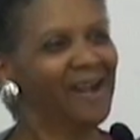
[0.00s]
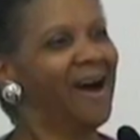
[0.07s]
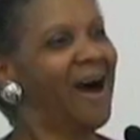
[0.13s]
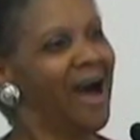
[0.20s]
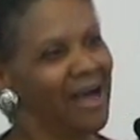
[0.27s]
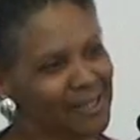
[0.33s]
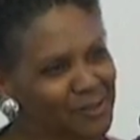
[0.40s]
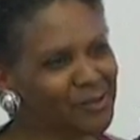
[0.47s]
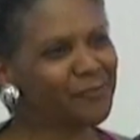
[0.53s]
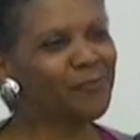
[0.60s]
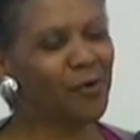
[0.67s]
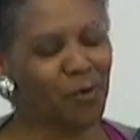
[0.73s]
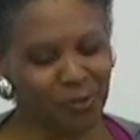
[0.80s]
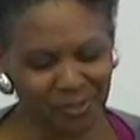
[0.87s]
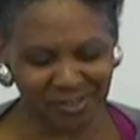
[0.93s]
I look
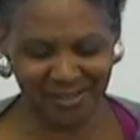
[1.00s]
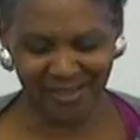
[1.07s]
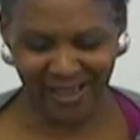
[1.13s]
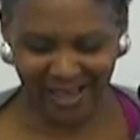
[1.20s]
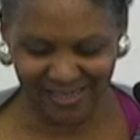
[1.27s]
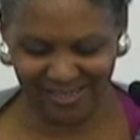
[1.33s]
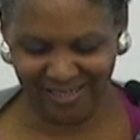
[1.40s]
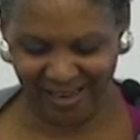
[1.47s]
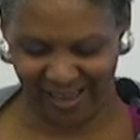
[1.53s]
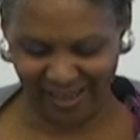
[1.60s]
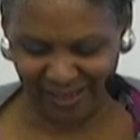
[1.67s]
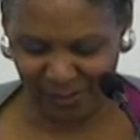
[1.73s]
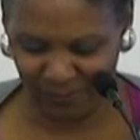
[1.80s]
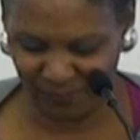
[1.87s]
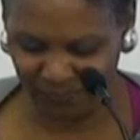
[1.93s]
forward to that
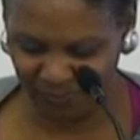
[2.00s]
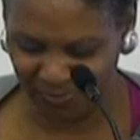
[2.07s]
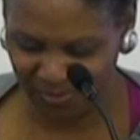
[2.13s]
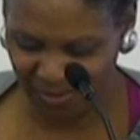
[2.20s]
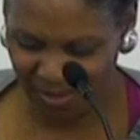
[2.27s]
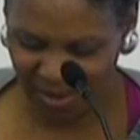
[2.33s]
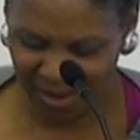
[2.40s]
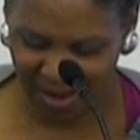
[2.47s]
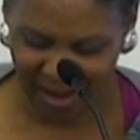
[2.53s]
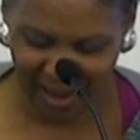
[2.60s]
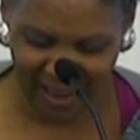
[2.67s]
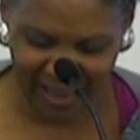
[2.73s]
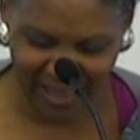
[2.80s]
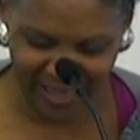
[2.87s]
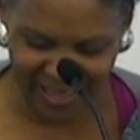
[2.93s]
day.
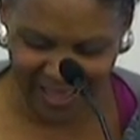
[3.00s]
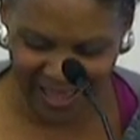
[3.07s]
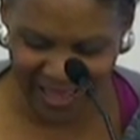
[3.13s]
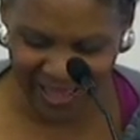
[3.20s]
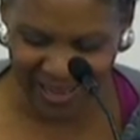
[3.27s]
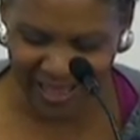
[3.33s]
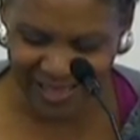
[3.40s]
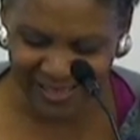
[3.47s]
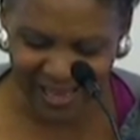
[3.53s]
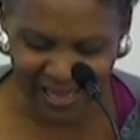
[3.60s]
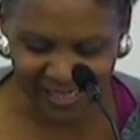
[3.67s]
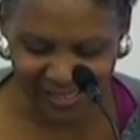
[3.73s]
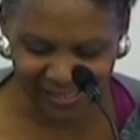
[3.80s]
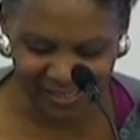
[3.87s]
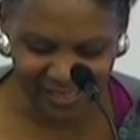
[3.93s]
And as
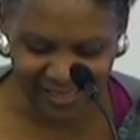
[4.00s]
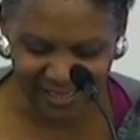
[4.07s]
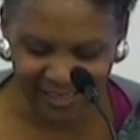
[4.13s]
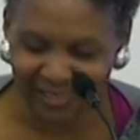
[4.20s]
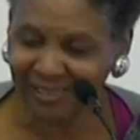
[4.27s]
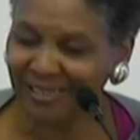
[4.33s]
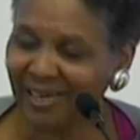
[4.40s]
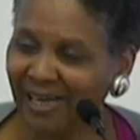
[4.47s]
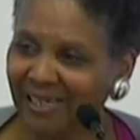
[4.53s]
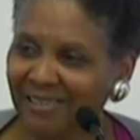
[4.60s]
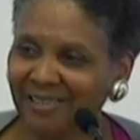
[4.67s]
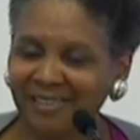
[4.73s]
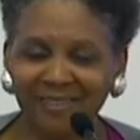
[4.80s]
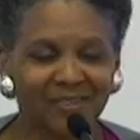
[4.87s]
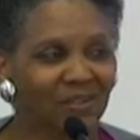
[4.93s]
I see it, I
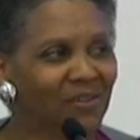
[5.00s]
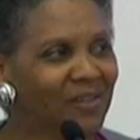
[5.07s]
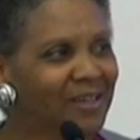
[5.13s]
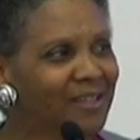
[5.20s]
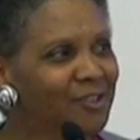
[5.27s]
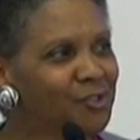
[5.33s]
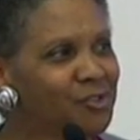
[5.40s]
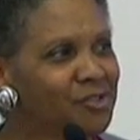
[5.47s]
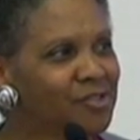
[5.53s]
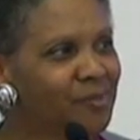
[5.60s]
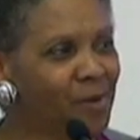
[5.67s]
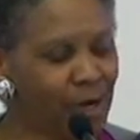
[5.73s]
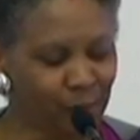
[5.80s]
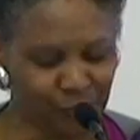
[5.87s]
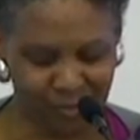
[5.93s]
think the energy
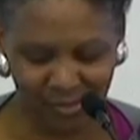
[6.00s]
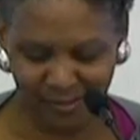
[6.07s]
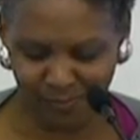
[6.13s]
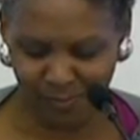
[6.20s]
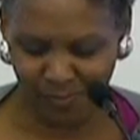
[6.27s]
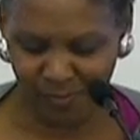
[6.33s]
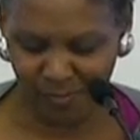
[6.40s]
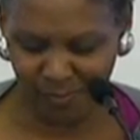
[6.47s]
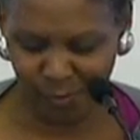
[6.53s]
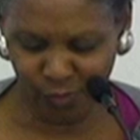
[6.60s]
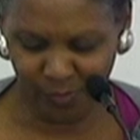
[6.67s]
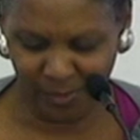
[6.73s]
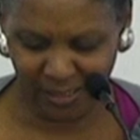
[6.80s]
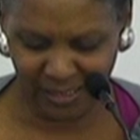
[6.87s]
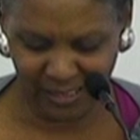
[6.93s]
democracy
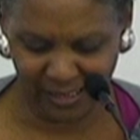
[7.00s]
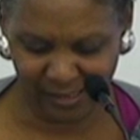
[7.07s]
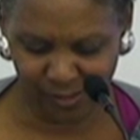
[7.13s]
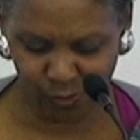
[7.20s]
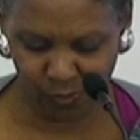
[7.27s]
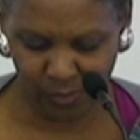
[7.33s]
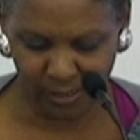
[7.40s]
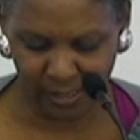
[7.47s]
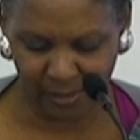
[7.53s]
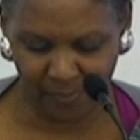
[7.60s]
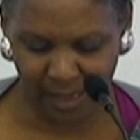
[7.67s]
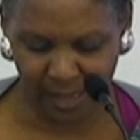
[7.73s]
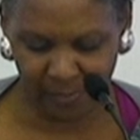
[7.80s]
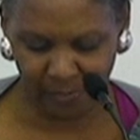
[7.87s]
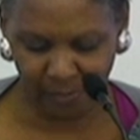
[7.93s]
movement is really
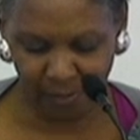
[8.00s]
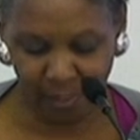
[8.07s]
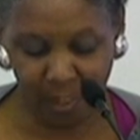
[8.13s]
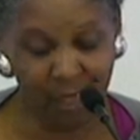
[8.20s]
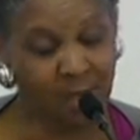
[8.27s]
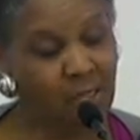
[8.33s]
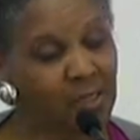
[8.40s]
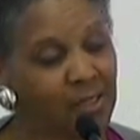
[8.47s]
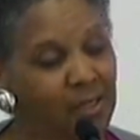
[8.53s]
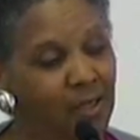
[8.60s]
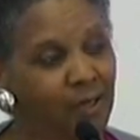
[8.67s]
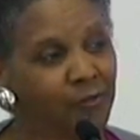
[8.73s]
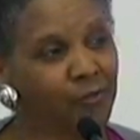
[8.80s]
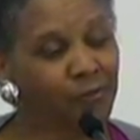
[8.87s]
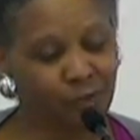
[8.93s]
about the
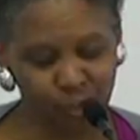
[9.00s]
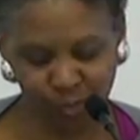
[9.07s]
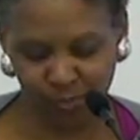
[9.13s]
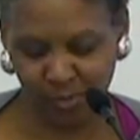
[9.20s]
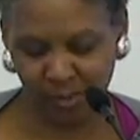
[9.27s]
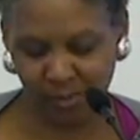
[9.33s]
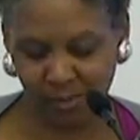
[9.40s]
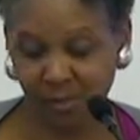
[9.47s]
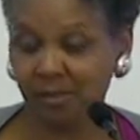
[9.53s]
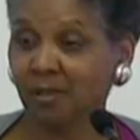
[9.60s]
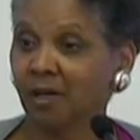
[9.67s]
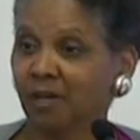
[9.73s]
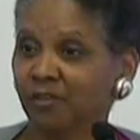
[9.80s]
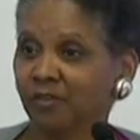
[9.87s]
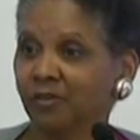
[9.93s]
unfinished business
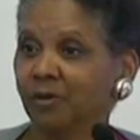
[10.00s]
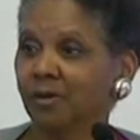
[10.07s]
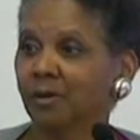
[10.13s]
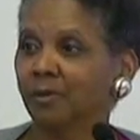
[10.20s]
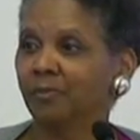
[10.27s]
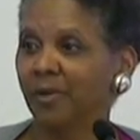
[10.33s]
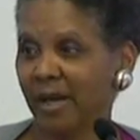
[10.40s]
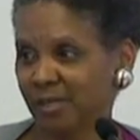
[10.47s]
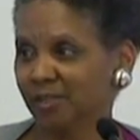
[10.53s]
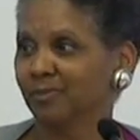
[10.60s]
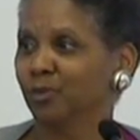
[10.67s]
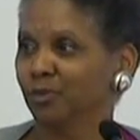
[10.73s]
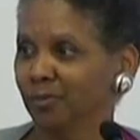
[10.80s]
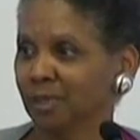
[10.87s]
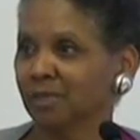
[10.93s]
of past
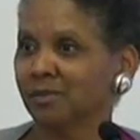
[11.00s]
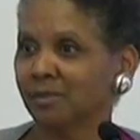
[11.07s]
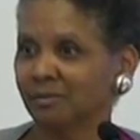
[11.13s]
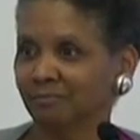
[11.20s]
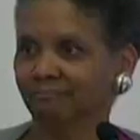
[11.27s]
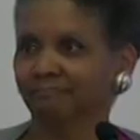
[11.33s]
movements.